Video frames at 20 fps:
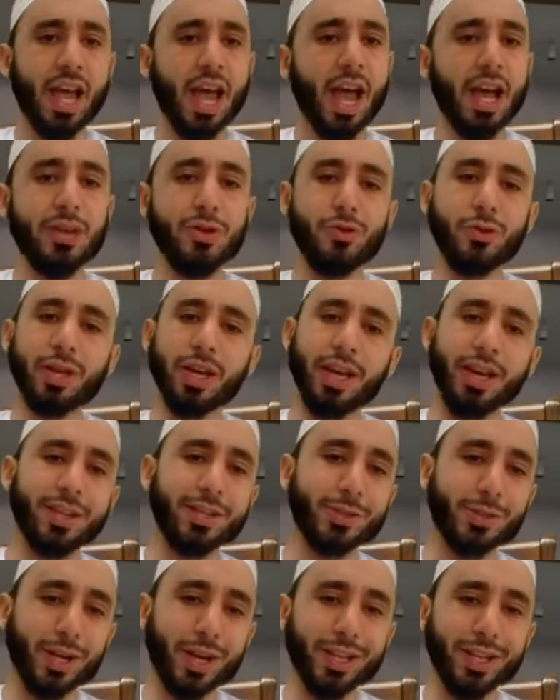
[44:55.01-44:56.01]
And you get,
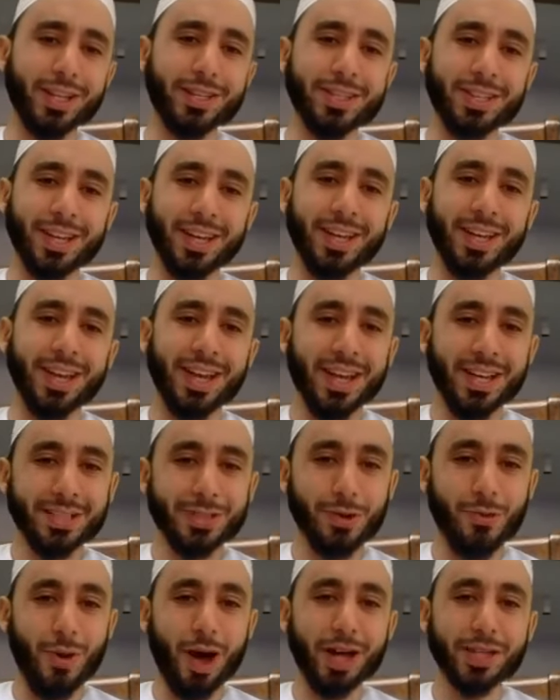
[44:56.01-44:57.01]
inshallah,
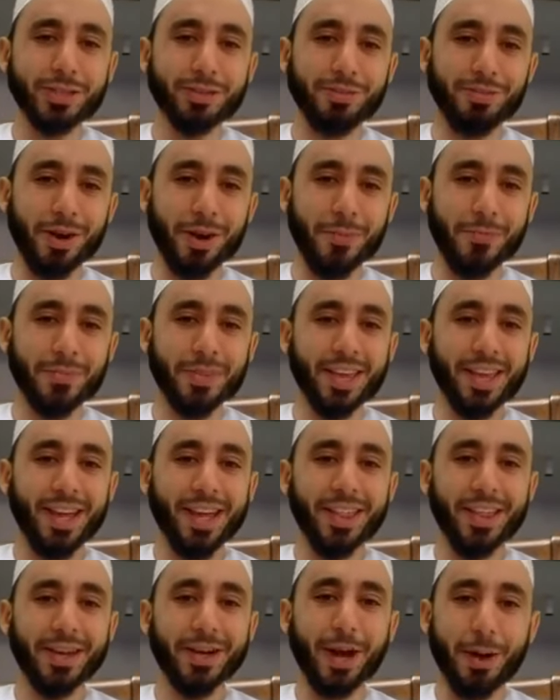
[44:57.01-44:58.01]
to watch from
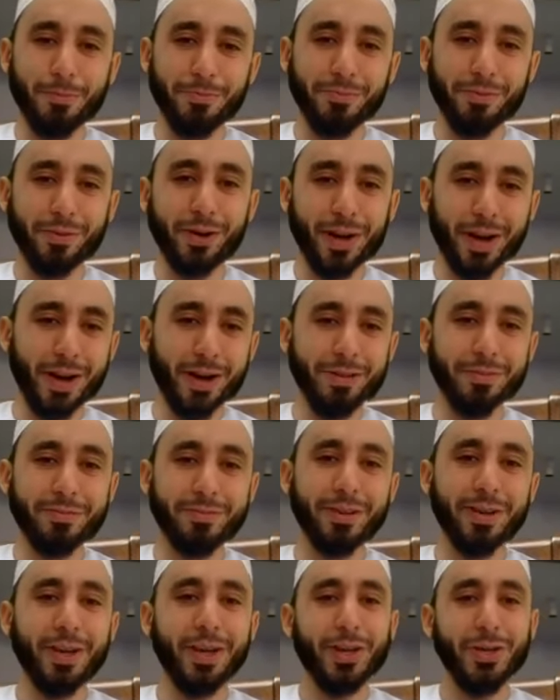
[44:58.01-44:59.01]
the comfort of
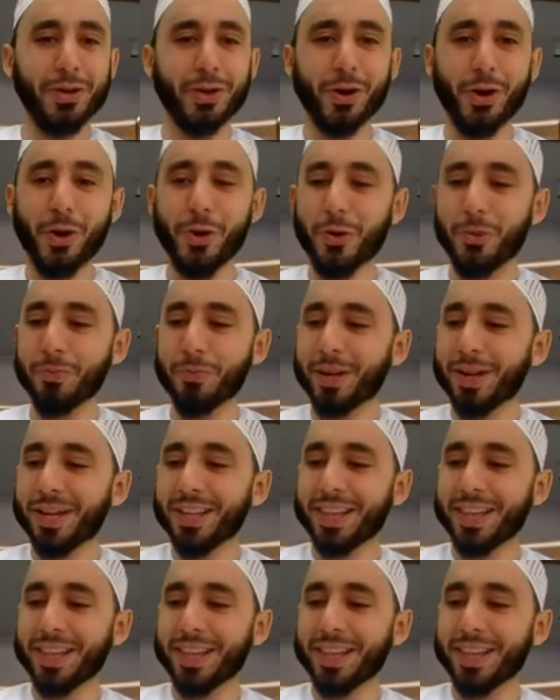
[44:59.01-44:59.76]
your home.